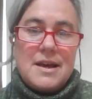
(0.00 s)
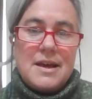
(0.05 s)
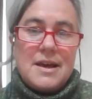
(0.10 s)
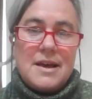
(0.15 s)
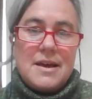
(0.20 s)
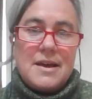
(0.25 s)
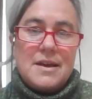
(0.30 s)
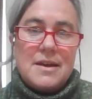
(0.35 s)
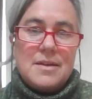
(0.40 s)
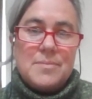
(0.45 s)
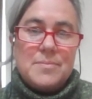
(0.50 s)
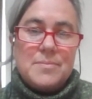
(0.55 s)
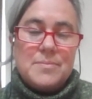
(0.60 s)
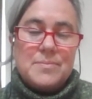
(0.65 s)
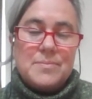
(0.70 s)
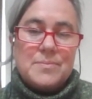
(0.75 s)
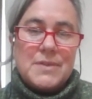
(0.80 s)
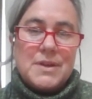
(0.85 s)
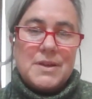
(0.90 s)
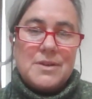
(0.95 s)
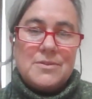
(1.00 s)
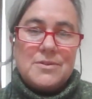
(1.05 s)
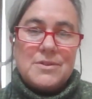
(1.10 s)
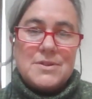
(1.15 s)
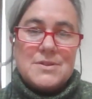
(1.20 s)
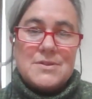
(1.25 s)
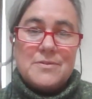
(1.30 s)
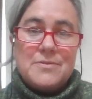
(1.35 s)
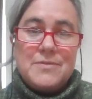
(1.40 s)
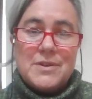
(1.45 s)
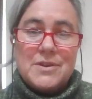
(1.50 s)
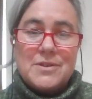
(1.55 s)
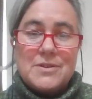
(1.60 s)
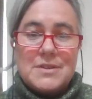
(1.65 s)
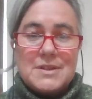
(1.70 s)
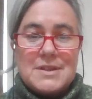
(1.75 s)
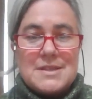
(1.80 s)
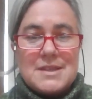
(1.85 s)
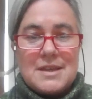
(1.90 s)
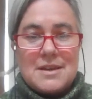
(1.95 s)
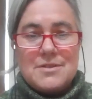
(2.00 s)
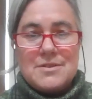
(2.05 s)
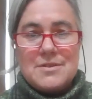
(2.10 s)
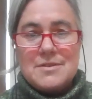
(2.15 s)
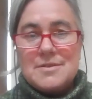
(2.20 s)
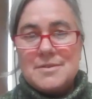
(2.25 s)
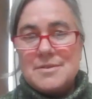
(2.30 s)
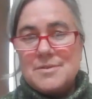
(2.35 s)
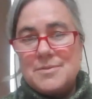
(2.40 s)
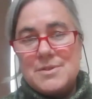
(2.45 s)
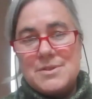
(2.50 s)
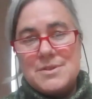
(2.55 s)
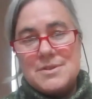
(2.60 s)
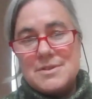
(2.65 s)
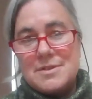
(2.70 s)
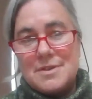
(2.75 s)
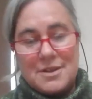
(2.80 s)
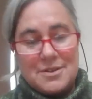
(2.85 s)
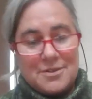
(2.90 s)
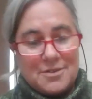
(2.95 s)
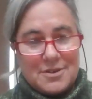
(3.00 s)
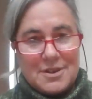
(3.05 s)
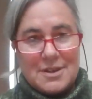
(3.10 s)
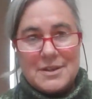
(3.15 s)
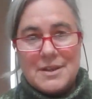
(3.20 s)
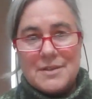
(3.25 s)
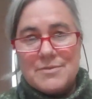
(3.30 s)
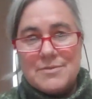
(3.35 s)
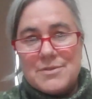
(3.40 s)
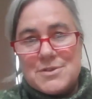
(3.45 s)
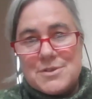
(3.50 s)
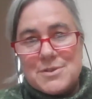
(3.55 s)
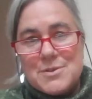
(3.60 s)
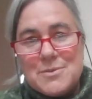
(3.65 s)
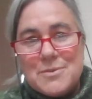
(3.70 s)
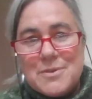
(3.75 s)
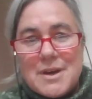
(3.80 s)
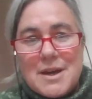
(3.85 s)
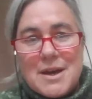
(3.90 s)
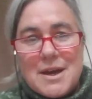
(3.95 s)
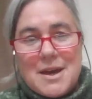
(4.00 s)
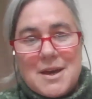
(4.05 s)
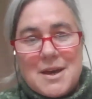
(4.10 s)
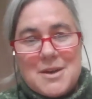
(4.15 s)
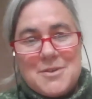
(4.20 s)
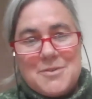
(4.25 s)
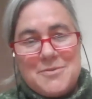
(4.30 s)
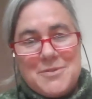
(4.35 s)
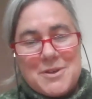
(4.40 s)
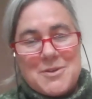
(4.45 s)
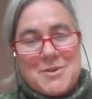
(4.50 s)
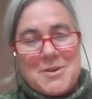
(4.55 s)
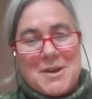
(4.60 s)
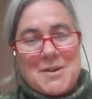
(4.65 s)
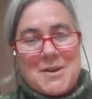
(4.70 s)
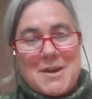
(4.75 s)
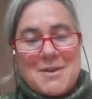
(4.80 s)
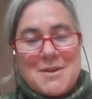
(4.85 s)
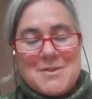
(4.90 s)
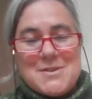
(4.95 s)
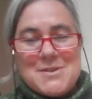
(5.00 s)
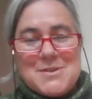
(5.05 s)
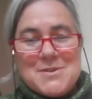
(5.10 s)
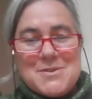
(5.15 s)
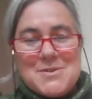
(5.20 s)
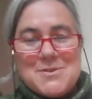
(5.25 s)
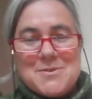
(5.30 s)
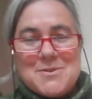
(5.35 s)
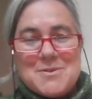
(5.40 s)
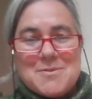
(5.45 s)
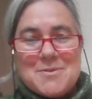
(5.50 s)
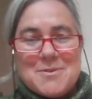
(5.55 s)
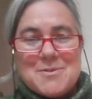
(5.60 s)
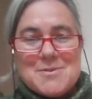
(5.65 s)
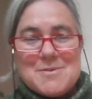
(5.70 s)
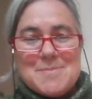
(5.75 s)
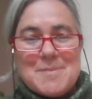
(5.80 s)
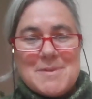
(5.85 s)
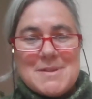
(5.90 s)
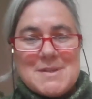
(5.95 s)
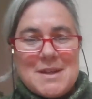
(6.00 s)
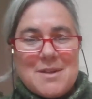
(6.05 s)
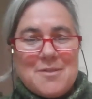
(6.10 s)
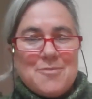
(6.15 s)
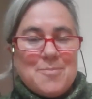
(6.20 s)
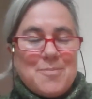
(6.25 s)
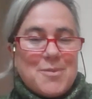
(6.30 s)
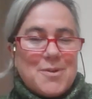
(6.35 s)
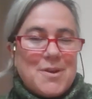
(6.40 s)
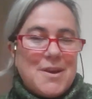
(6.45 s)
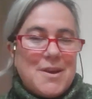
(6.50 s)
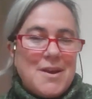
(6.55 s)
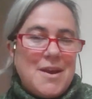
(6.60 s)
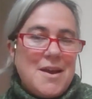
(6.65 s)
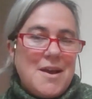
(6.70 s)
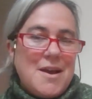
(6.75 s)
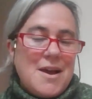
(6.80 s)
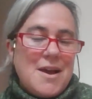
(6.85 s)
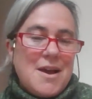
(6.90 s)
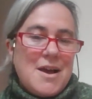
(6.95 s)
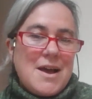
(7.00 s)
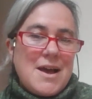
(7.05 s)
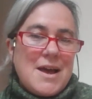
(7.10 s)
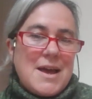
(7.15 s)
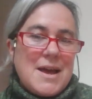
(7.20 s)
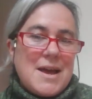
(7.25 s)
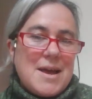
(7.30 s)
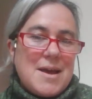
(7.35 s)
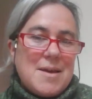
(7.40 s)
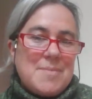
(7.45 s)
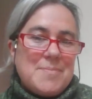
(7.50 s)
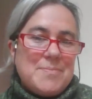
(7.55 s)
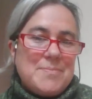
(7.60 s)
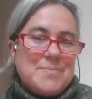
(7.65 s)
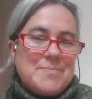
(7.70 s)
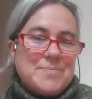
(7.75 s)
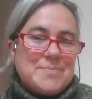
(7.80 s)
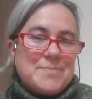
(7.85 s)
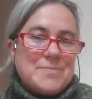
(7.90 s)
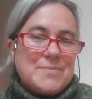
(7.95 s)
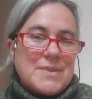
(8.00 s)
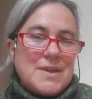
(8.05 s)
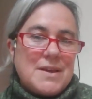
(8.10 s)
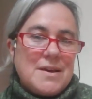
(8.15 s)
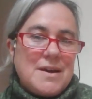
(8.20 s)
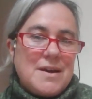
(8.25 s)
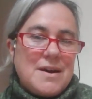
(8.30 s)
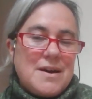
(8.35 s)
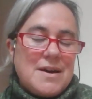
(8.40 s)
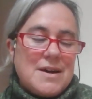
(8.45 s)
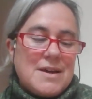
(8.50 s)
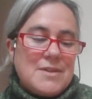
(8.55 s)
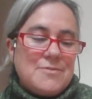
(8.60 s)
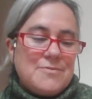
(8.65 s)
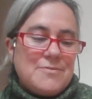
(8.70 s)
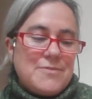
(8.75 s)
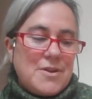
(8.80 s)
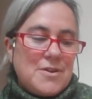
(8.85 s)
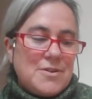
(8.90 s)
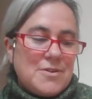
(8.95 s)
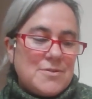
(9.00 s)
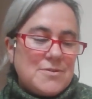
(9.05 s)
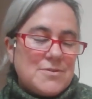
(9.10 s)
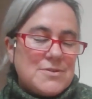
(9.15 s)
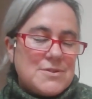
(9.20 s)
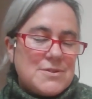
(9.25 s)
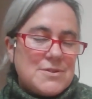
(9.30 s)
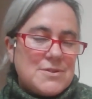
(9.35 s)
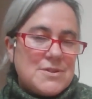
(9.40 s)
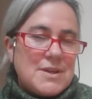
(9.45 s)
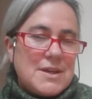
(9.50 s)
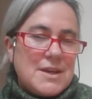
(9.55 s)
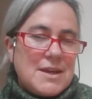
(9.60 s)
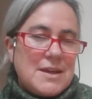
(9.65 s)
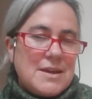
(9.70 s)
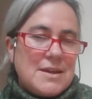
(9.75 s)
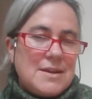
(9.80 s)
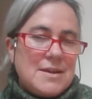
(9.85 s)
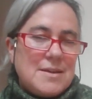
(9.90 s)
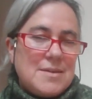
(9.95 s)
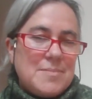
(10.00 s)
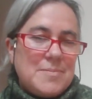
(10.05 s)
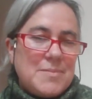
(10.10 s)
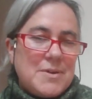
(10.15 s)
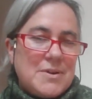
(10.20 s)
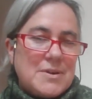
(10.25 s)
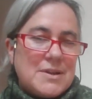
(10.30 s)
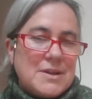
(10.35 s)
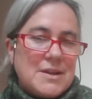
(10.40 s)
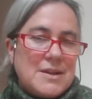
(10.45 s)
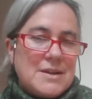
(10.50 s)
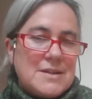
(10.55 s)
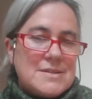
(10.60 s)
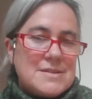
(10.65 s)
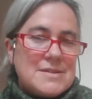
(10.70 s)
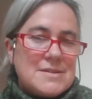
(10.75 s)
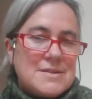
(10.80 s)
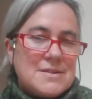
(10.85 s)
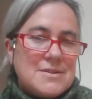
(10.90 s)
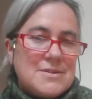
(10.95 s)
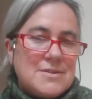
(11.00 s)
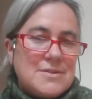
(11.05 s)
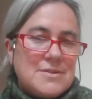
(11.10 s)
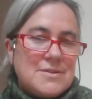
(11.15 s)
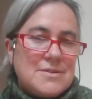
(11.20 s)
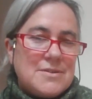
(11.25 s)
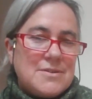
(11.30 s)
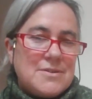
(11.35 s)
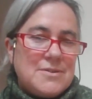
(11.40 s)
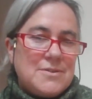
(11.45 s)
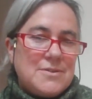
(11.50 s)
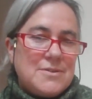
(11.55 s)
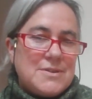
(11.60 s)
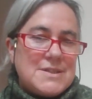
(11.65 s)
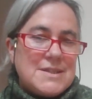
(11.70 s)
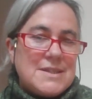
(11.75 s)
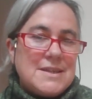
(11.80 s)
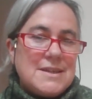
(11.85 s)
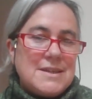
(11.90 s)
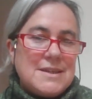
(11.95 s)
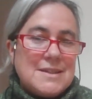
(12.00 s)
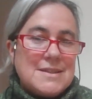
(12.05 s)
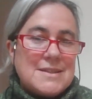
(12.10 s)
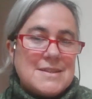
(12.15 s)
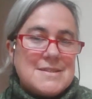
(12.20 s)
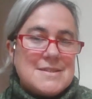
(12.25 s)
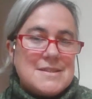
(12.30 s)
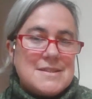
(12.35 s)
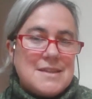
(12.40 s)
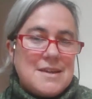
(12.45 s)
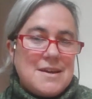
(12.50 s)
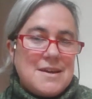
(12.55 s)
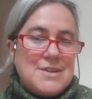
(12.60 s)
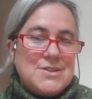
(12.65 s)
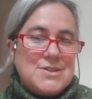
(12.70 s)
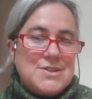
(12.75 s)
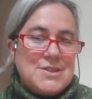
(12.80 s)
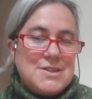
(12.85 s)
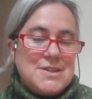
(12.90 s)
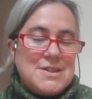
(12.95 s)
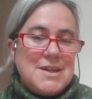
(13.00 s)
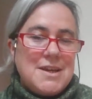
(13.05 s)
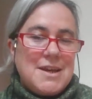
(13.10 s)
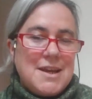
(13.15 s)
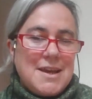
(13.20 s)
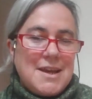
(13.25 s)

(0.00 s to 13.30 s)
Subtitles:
and in order to figure this out, which I thought I'd never do, figure out how to do short rows myself, but I followed a podcast called Knitting the Stash,